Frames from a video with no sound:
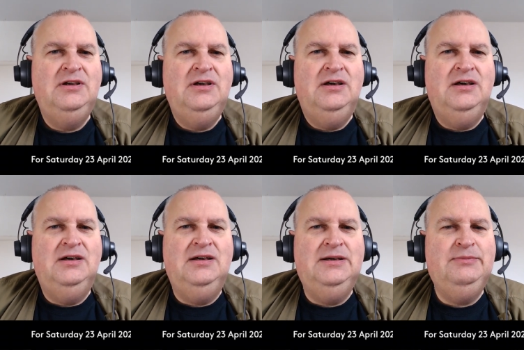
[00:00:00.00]

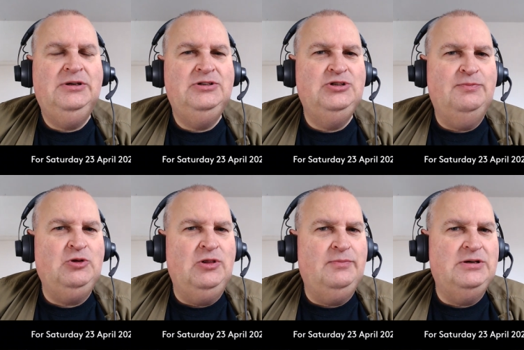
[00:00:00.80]
um, jumped
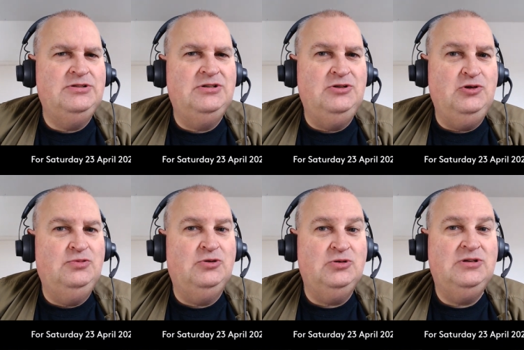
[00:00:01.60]
on the bus to
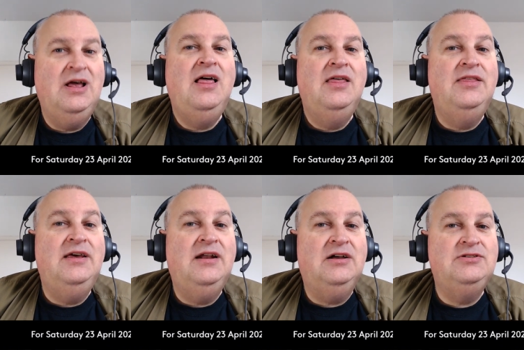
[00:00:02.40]
Newport,
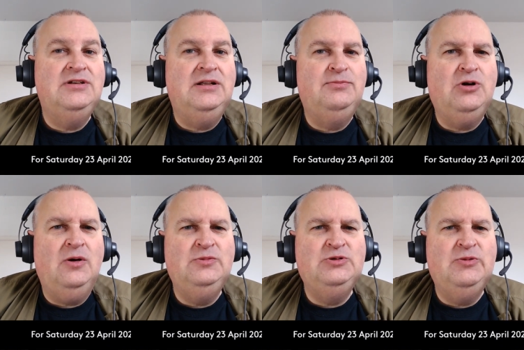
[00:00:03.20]
there are still
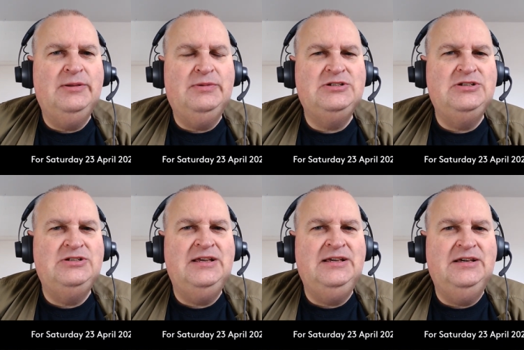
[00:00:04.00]
problems with the buses
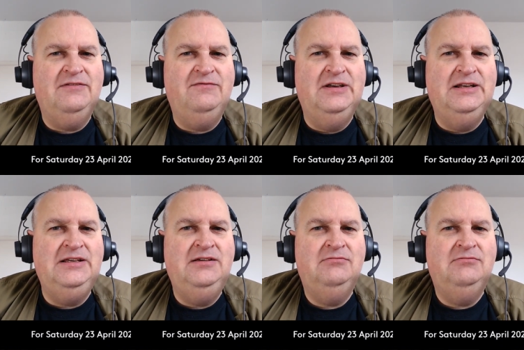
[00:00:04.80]
in Caerphilly.